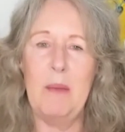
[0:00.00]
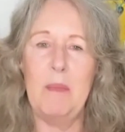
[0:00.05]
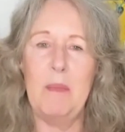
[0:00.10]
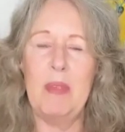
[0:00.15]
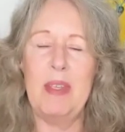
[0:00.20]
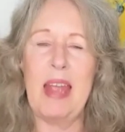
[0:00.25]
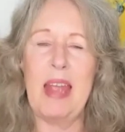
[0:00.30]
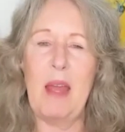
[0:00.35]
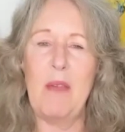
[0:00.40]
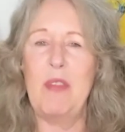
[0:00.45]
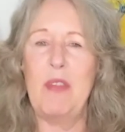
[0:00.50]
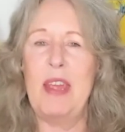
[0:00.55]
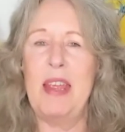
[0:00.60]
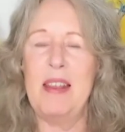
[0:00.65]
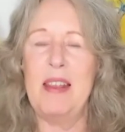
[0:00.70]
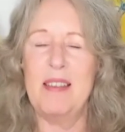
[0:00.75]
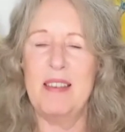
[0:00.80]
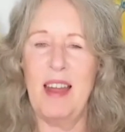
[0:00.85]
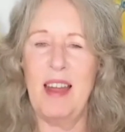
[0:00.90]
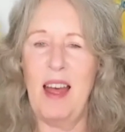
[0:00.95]
get
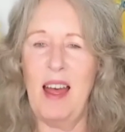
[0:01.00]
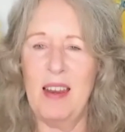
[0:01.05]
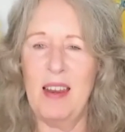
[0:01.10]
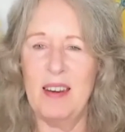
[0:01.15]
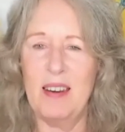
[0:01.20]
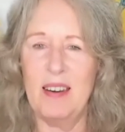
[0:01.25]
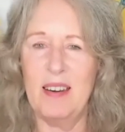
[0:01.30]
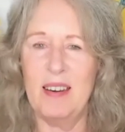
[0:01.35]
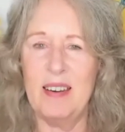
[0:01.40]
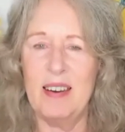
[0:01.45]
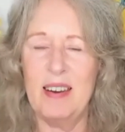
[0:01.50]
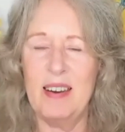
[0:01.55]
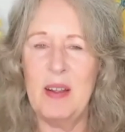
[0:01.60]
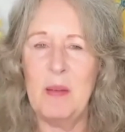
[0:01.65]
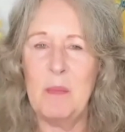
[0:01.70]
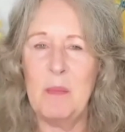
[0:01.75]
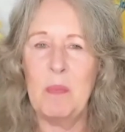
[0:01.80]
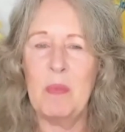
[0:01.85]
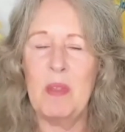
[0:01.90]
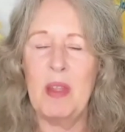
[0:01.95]
things done,
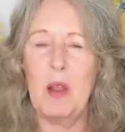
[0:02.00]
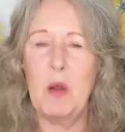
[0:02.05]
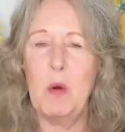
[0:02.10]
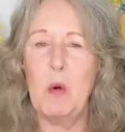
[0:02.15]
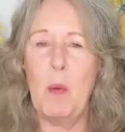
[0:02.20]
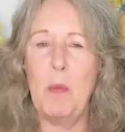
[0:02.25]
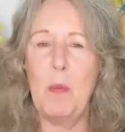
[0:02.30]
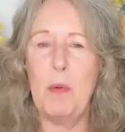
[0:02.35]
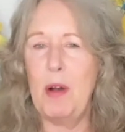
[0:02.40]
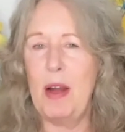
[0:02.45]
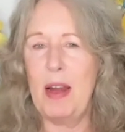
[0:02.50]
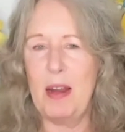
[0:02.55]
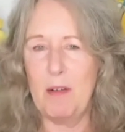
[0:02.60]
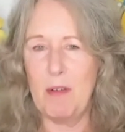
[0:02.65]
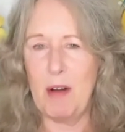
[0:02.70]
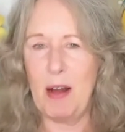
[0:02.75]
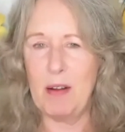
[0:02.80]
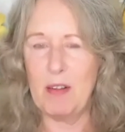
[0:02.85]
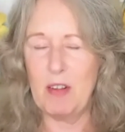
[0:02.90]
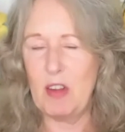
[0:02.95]
cooperate
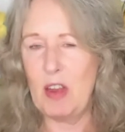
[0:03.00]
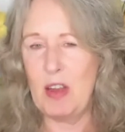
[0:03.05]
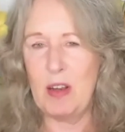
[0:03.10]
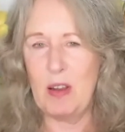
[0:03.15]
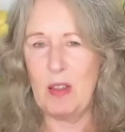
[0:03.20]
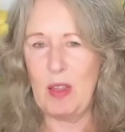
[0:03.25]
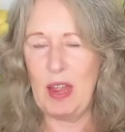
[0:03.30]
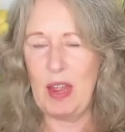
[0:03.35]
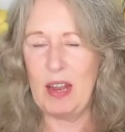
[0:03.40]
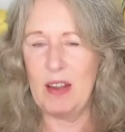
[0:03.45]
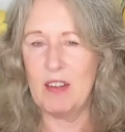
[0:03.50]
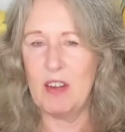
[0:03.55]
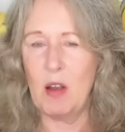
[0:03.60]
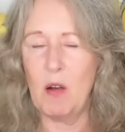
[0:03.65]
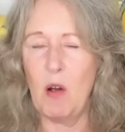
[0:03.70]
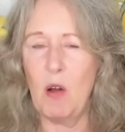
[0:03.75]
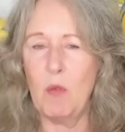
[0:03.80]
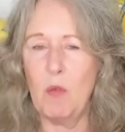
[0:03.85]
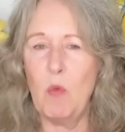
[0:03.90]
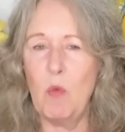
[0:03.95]
around certain things. So
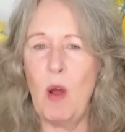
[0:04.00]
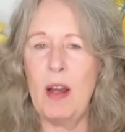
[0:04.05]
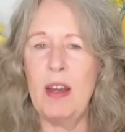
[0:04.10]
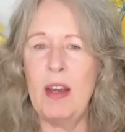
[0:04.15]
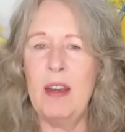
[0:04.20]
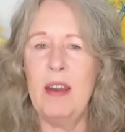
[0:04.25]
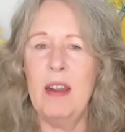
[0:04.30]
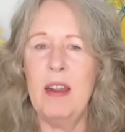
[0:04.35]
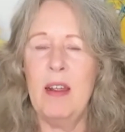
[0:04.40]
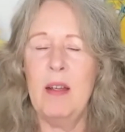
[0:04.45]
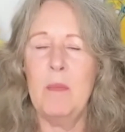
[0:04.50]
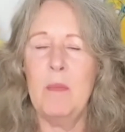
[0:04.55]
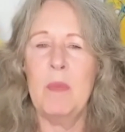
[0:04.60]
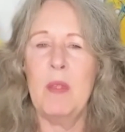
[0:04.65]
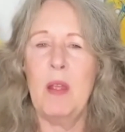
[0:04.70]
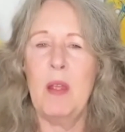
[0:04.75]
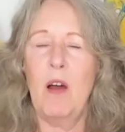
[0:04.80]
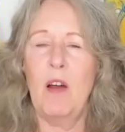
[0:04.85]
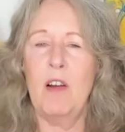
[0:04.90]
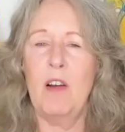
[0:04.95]
on
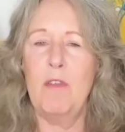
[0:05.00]
a